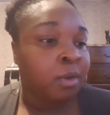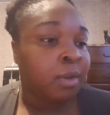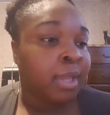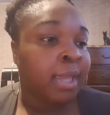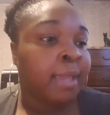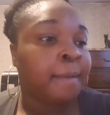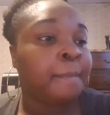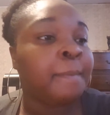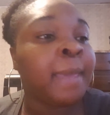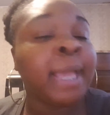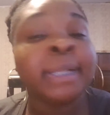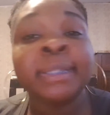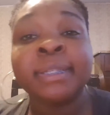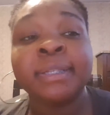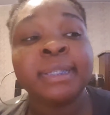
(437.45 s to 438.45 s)
Okay,
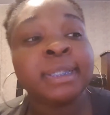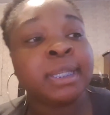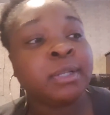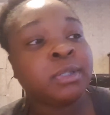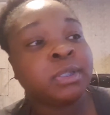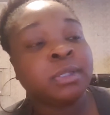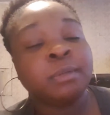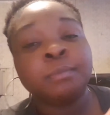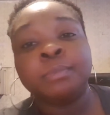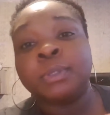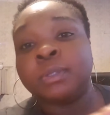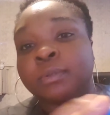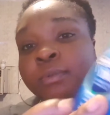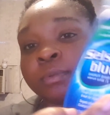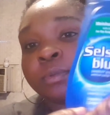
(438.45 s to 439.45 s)
back to the Selsun
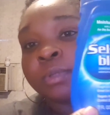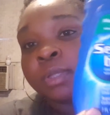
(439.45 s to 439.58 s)
Blue.